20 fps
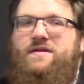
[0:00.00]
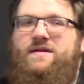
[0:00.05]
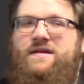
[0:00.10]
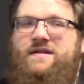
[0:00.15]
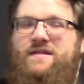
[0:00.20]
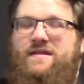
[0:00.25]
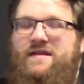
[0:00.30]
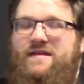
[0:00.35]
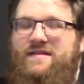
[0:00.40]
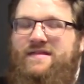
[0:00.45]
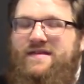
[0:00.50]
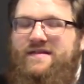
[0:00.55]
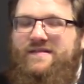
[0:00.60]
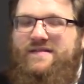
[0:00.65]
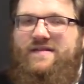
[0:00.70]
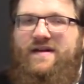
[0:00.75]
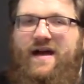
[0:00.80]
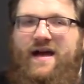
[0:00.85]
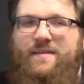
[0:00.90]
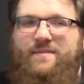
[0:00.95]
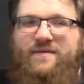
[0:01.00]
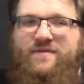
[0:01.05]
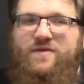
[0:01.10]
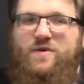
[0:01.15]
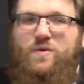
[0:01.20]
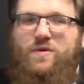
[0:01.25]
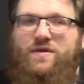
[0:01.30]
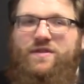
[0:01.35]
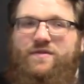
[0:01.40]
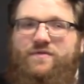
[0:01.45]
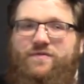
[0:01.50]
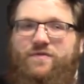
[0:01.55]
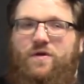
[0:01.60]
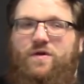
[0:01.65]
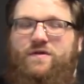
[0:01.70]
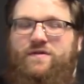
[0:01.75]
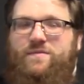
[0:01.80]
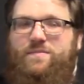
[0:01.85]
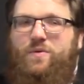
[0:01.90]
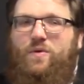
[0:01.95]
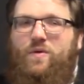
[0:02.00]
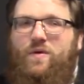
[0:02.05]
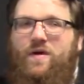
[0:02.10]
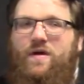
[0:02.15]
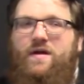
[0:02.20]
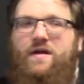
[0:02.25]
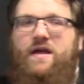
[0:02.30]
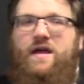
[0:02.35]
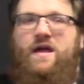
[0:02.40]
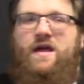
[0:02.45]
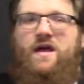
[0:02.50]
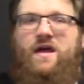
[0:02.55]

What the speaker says: In this time, if you were the firstborn,